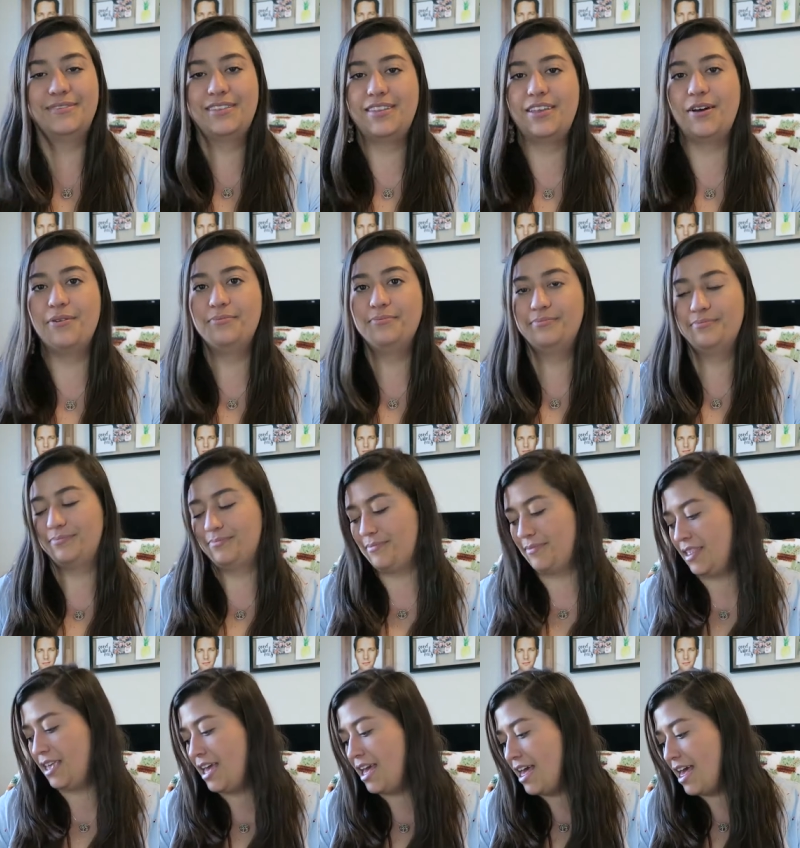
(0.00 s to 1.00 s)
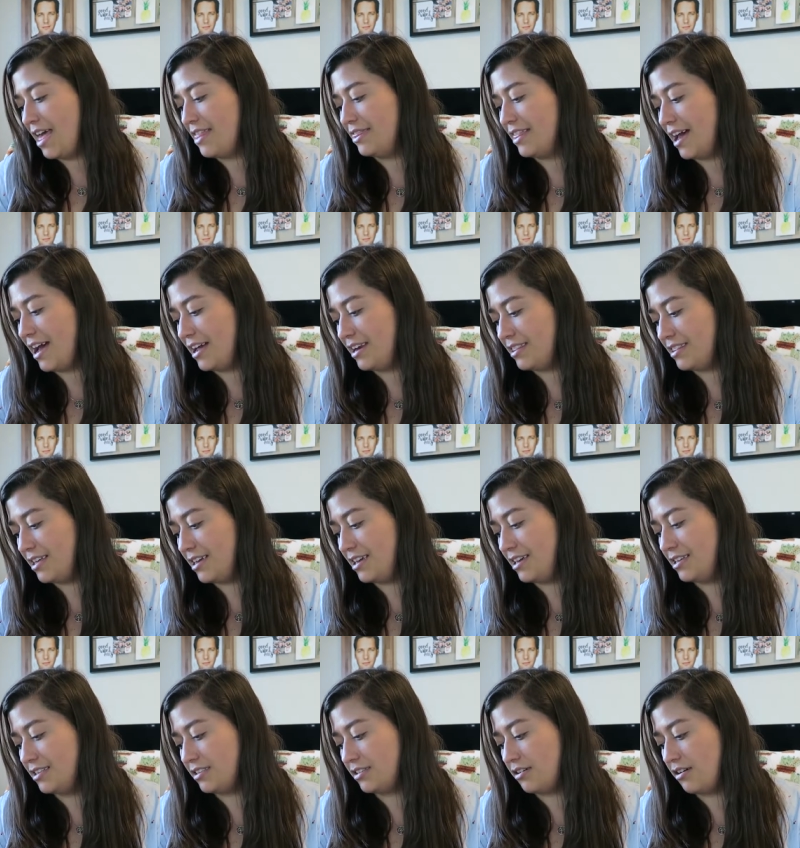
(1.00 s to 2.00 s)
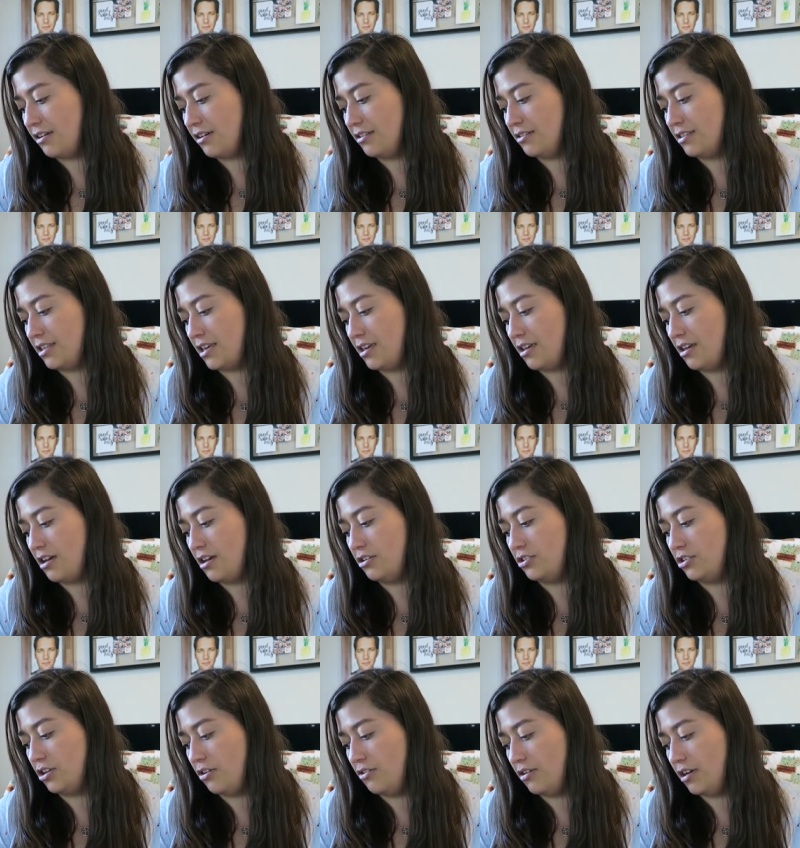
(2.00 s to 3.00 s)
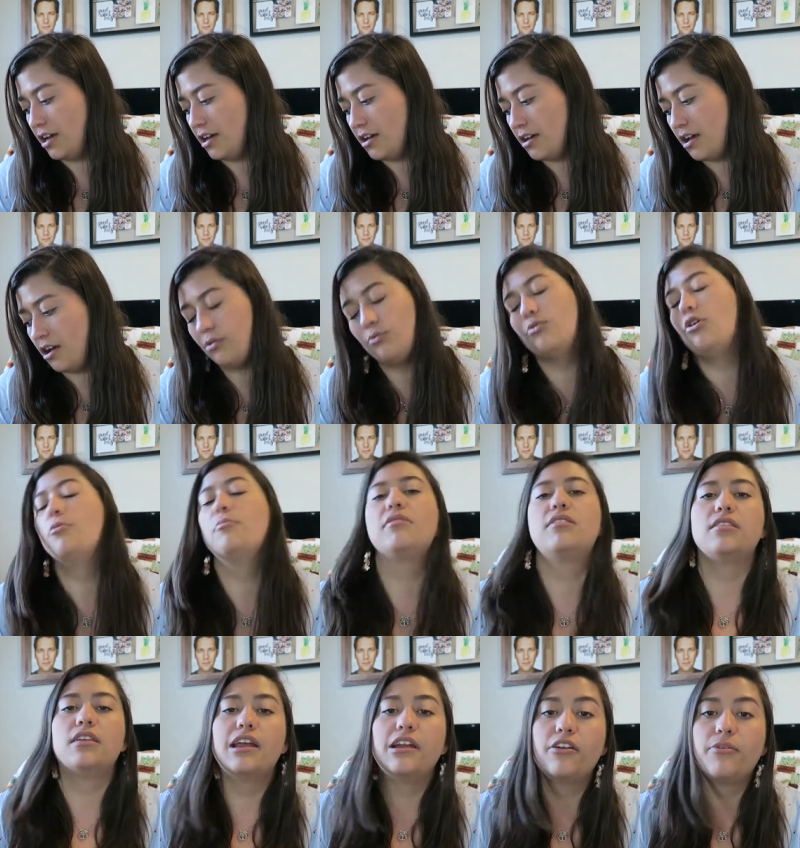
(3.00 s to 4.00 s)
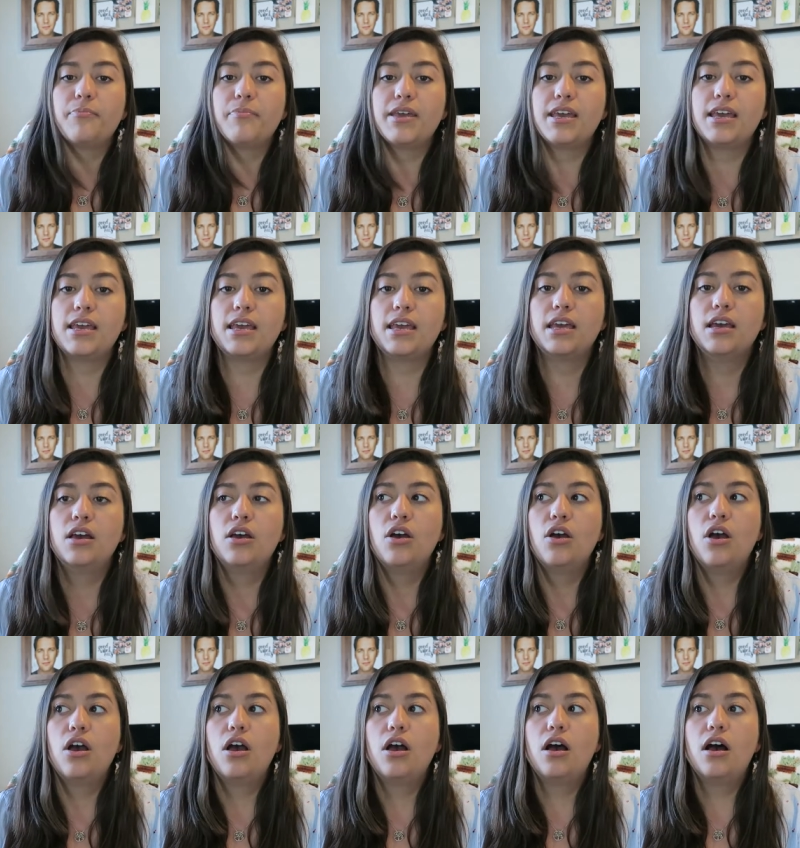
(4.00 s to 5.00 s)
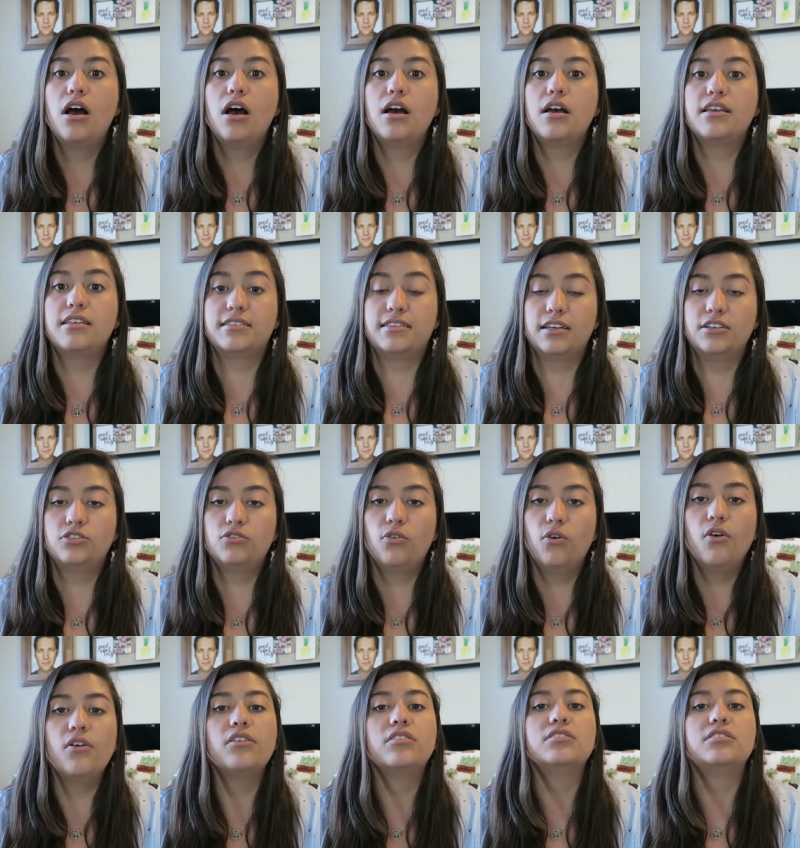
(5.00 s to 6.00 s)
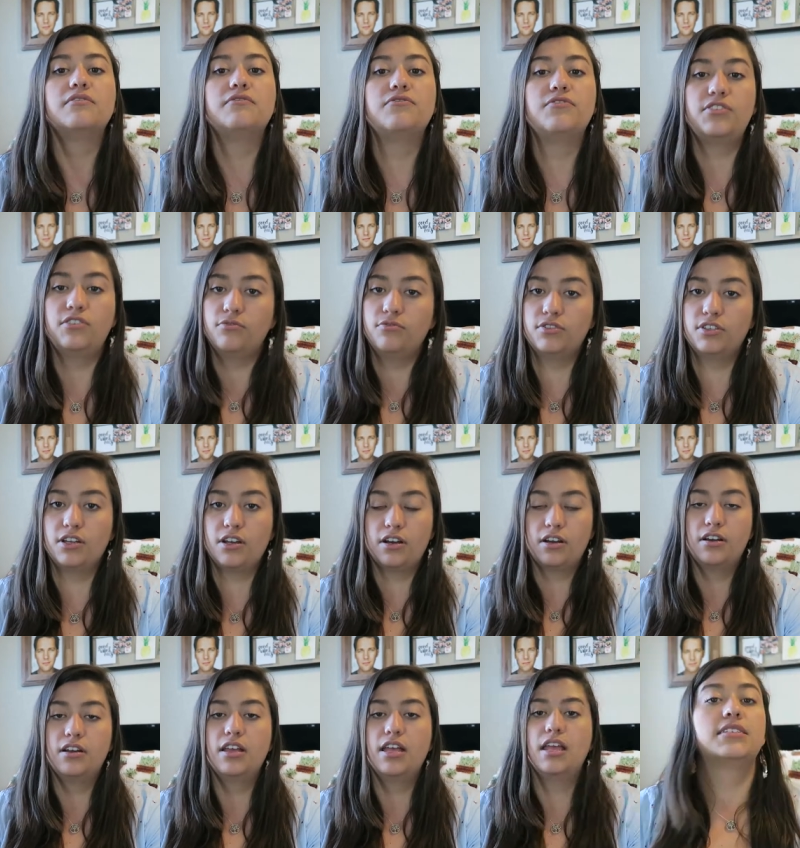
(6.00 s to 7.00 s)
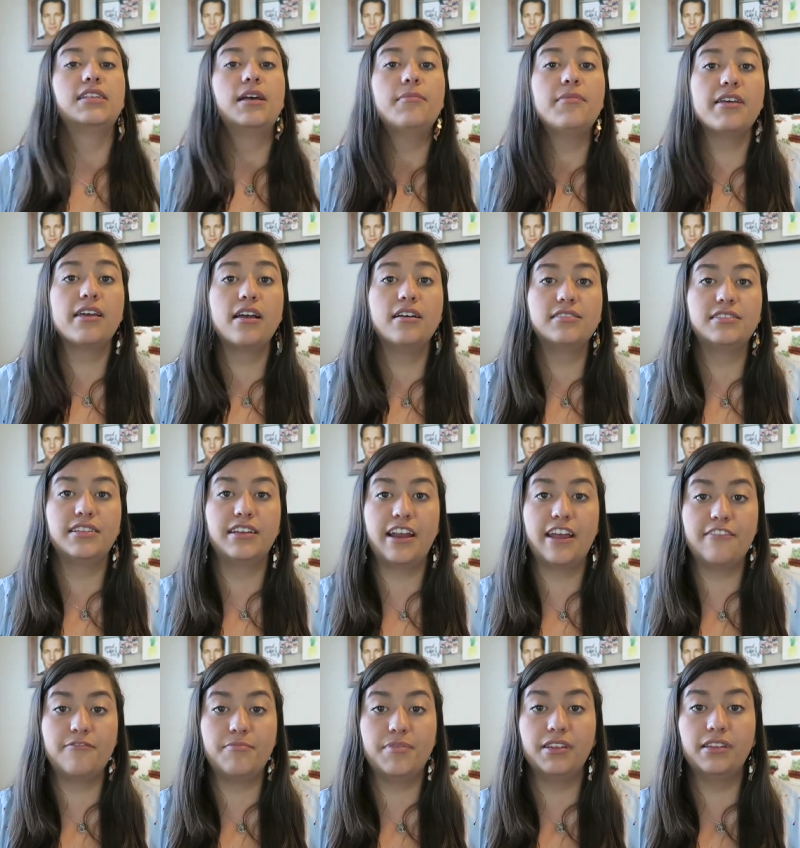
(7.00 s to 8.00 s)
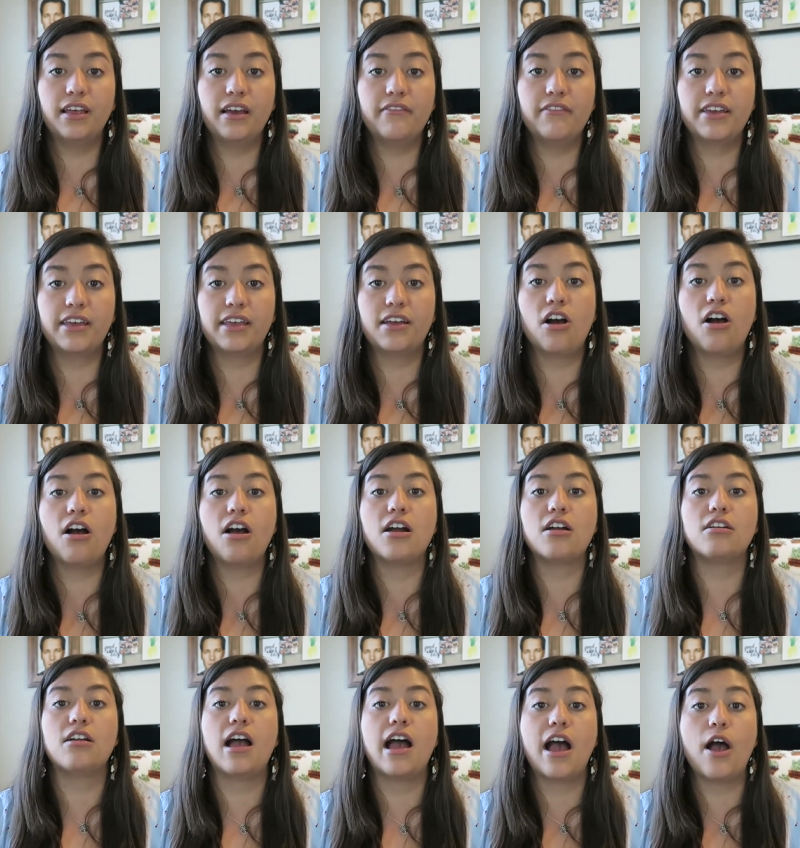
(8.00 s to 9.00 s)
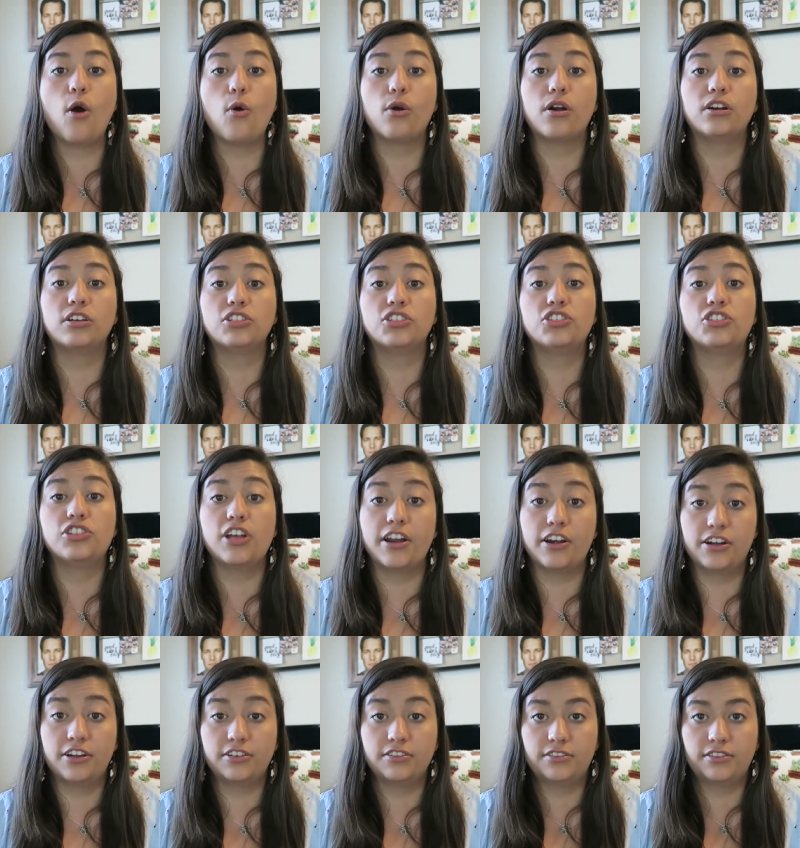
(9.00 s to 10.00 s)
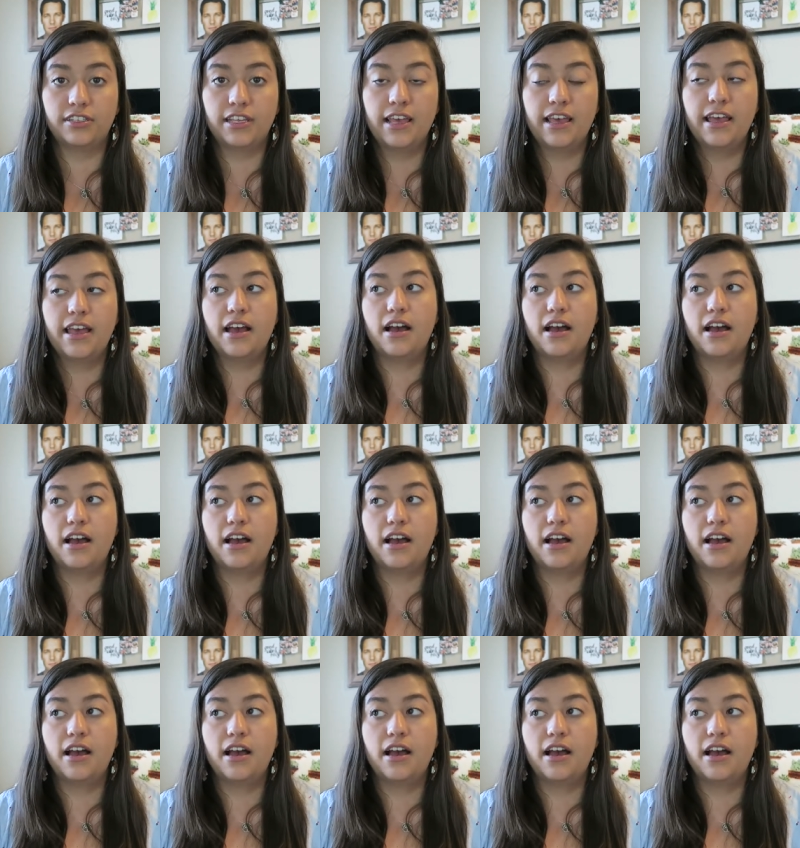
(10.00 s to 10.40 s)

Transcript: So, and that thing is called the Odoga Aromatherapy uh, Essential Oil Diffuser. Something else that I've been loving are our shutters.